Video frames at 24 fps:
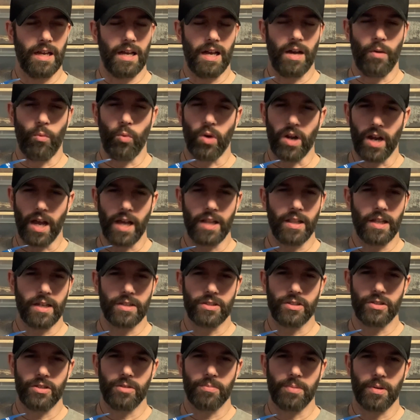what I like
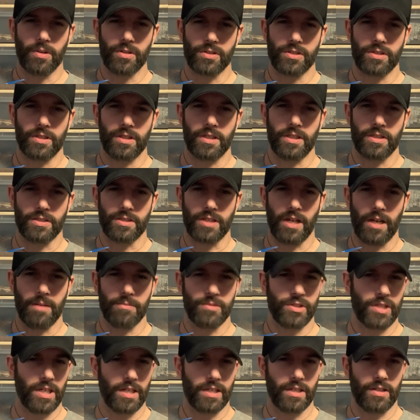to do personally is I'm
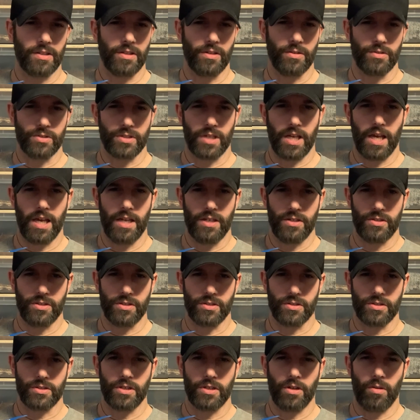checking those
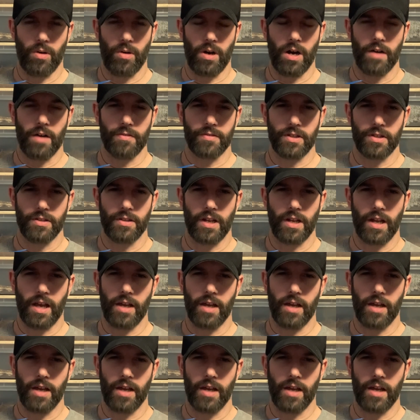cages so often that